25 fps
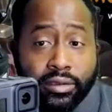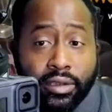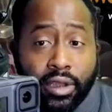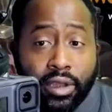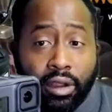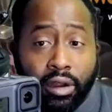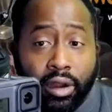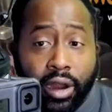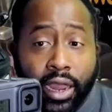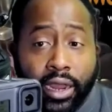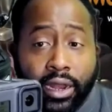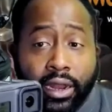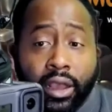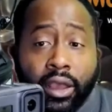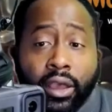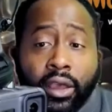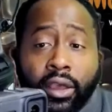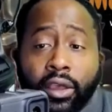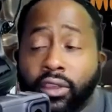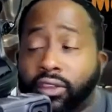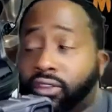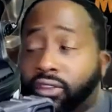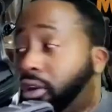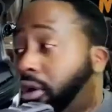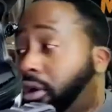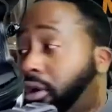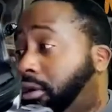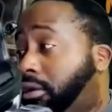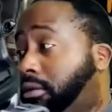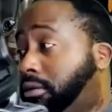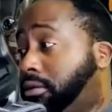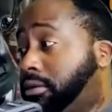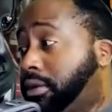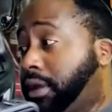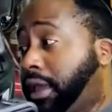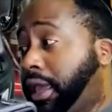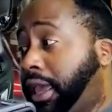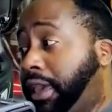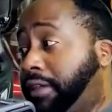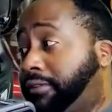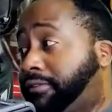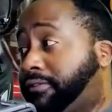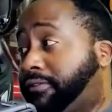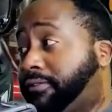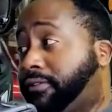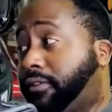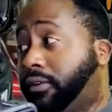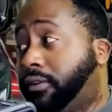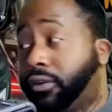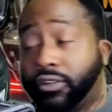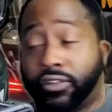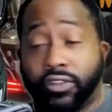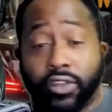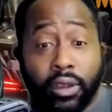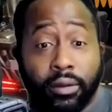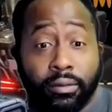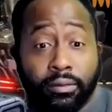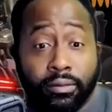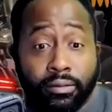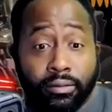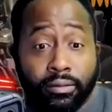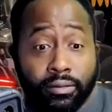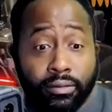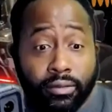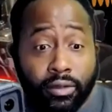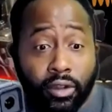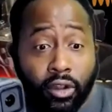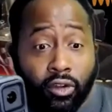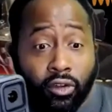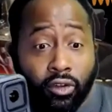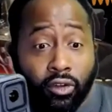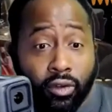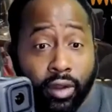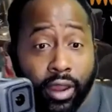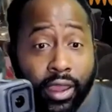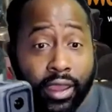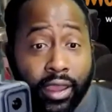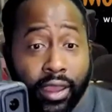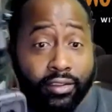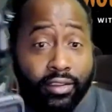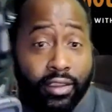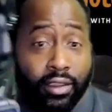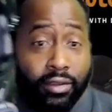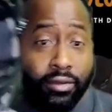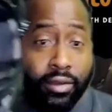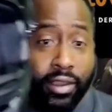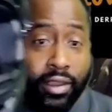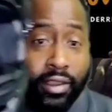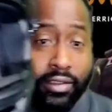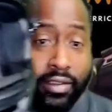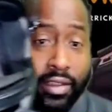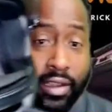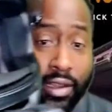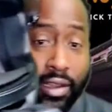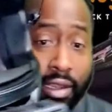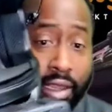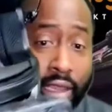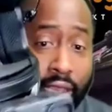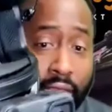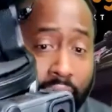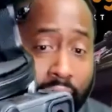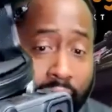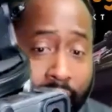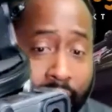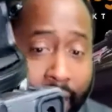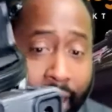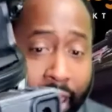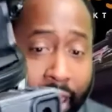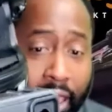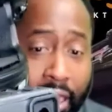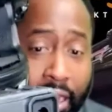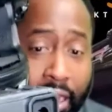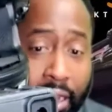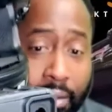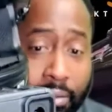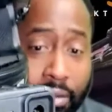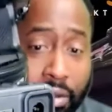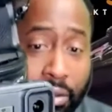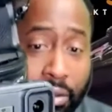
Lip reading: All right. So if for some crazy reason I end up